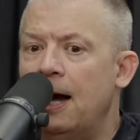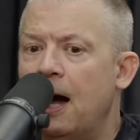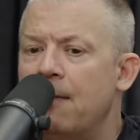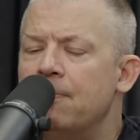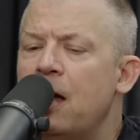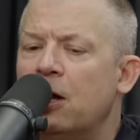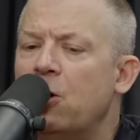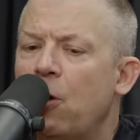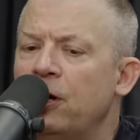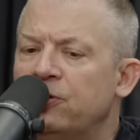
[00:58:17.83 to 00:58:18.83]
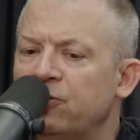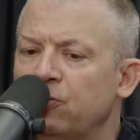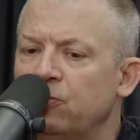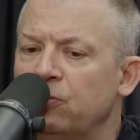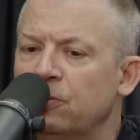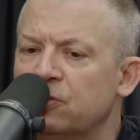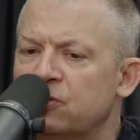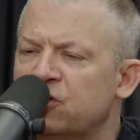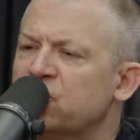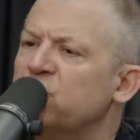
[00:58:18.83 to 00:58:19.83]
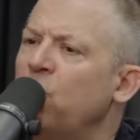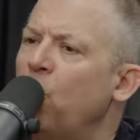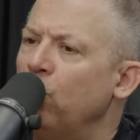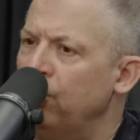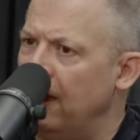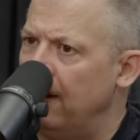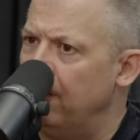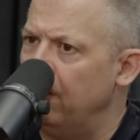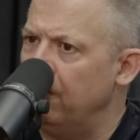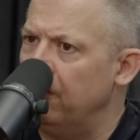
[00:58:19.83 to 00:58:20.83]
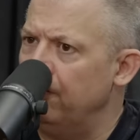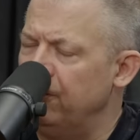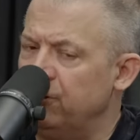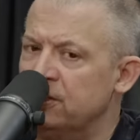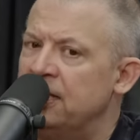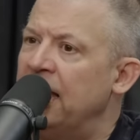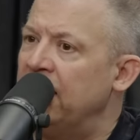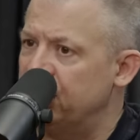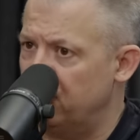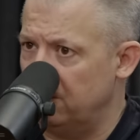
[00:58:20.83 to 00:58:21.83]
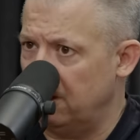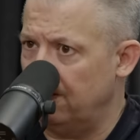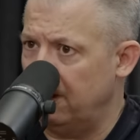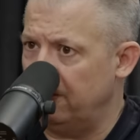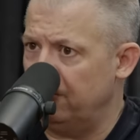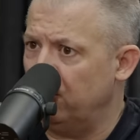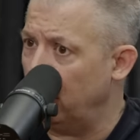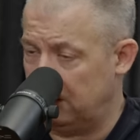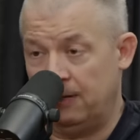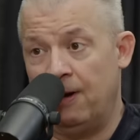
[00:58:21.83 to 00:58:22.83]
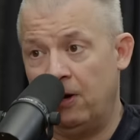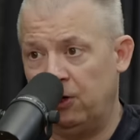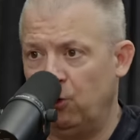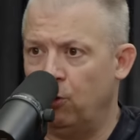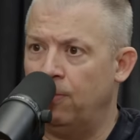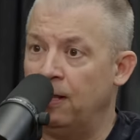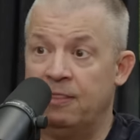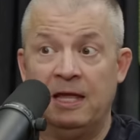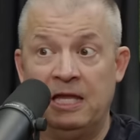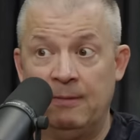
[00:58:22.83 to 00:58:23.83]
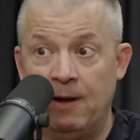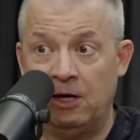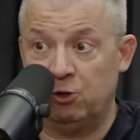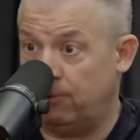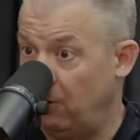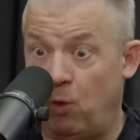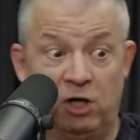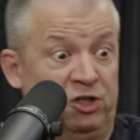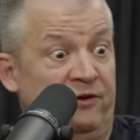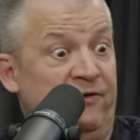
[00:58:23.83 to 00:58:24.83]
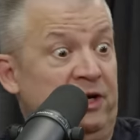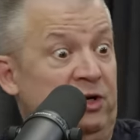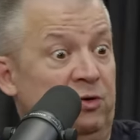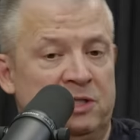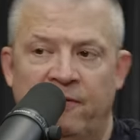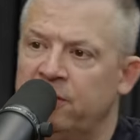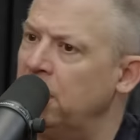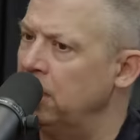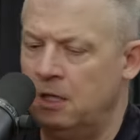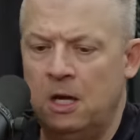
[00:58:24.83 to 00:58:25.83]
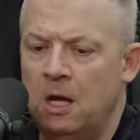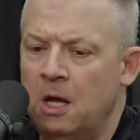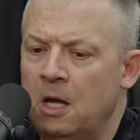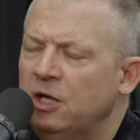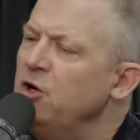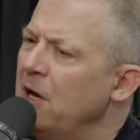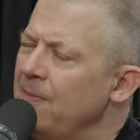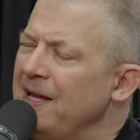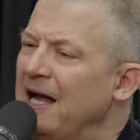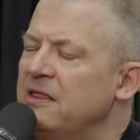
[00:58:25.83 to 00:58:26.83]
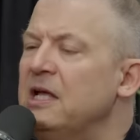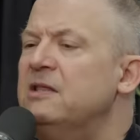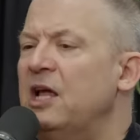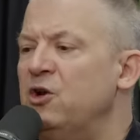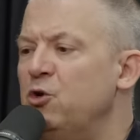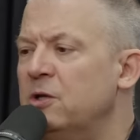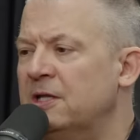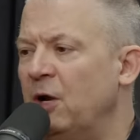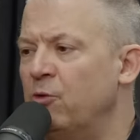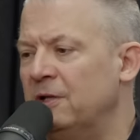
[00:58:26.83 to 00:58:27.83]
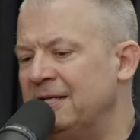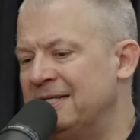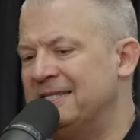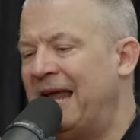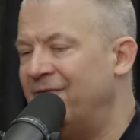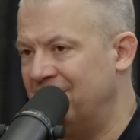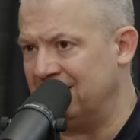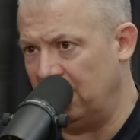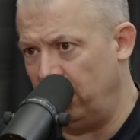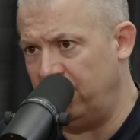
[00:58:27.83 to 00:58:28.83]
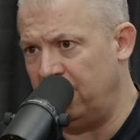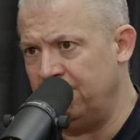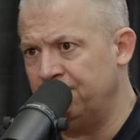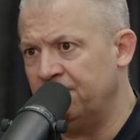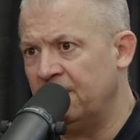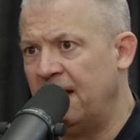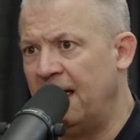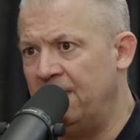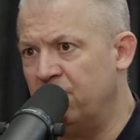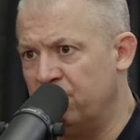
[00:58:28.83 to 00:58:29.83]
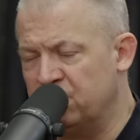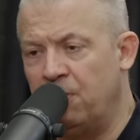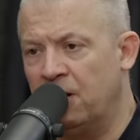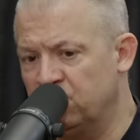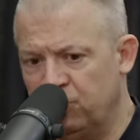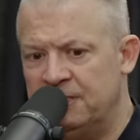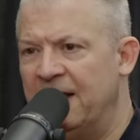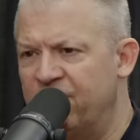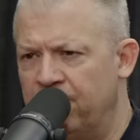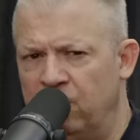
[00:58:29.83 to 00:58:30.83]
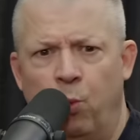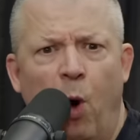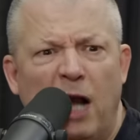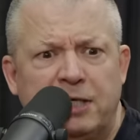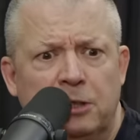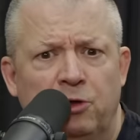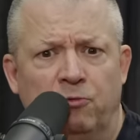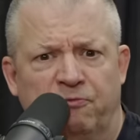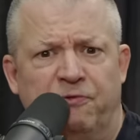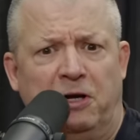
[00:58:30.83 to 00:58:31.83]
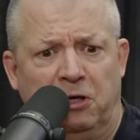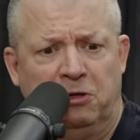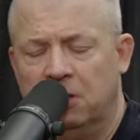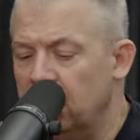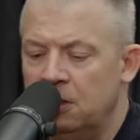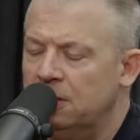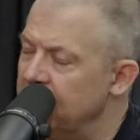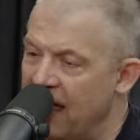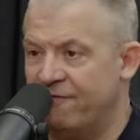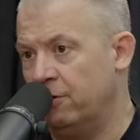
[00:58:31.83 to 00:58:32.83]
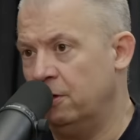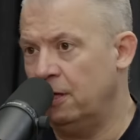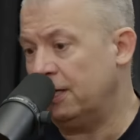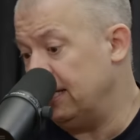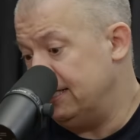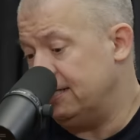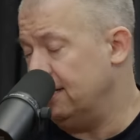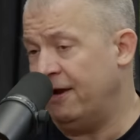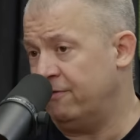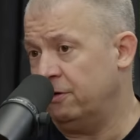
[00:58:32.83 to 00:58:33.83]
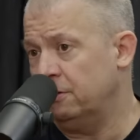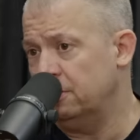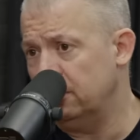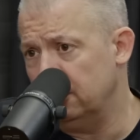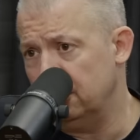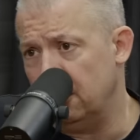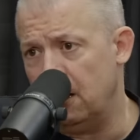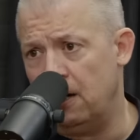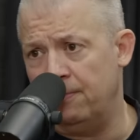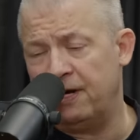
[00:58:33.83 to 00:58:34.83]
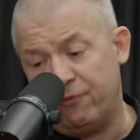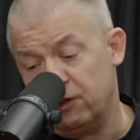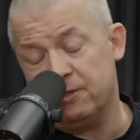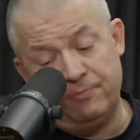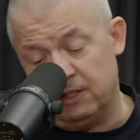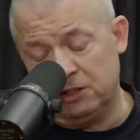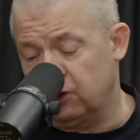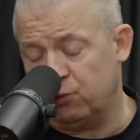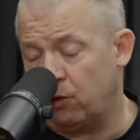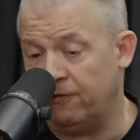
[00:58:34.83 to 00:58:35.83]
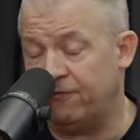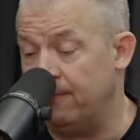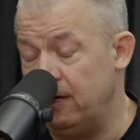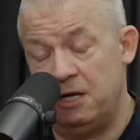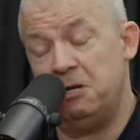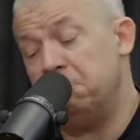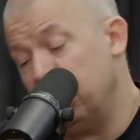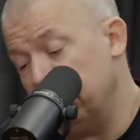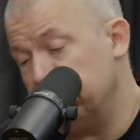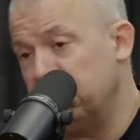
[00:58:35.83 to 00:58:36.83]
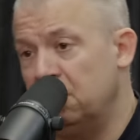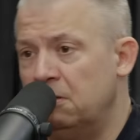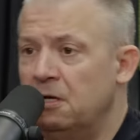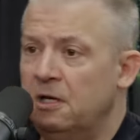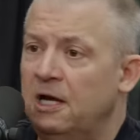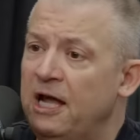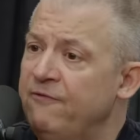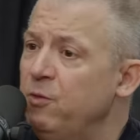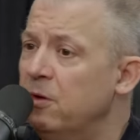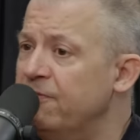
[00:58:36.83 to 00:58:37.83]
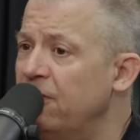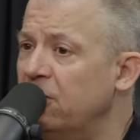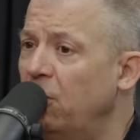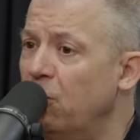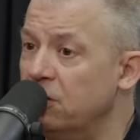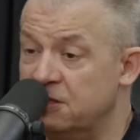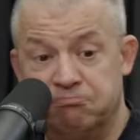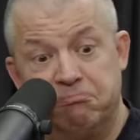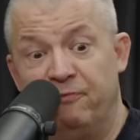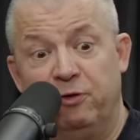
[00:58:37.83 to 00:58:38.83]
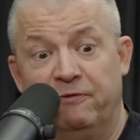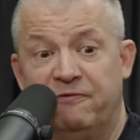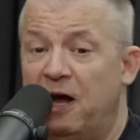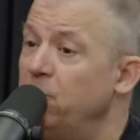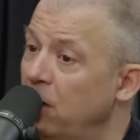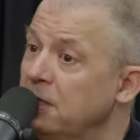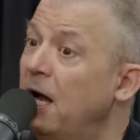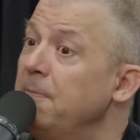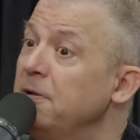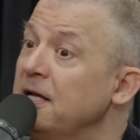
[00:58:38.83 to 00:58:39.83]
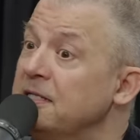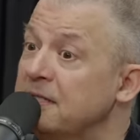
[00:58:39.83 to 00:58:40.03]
I'm not going to scold them because they get turned on by talking about it or by thinking about it or by watching videos of it. Like, you know what I mean? I think they knew that they were at least safe to tell me. Right. And the response would never be, What? You fucking never. And I didn't ever. Um, and I've heard some things that just weren't for me, but you know, Hey, if you want to fuck a horse, if you can find one, God bless.